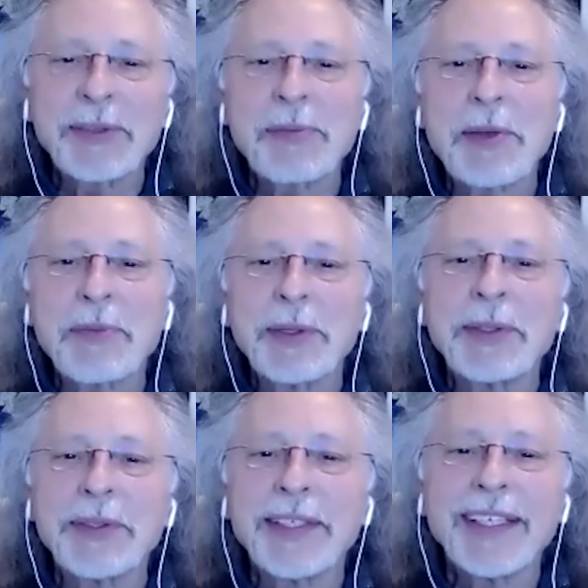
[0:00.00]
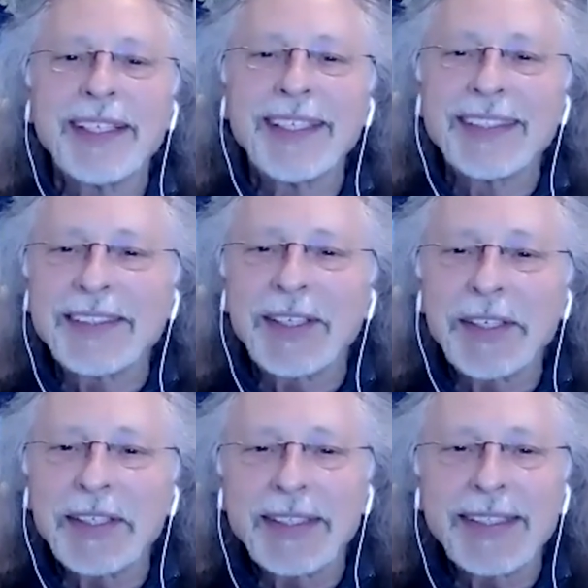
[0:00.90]
people who
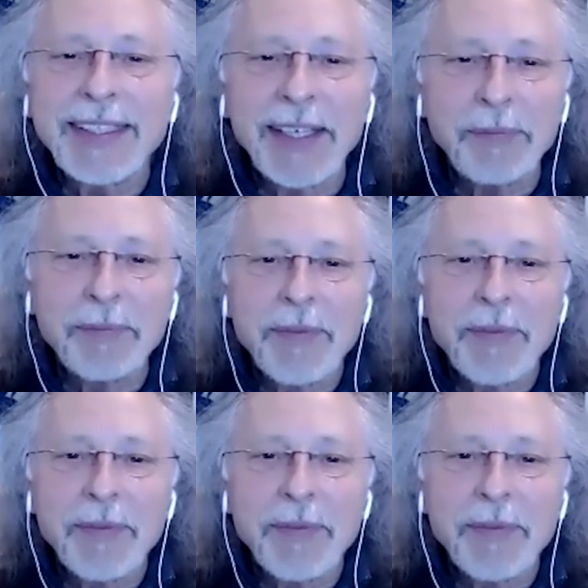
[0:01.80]
started DM.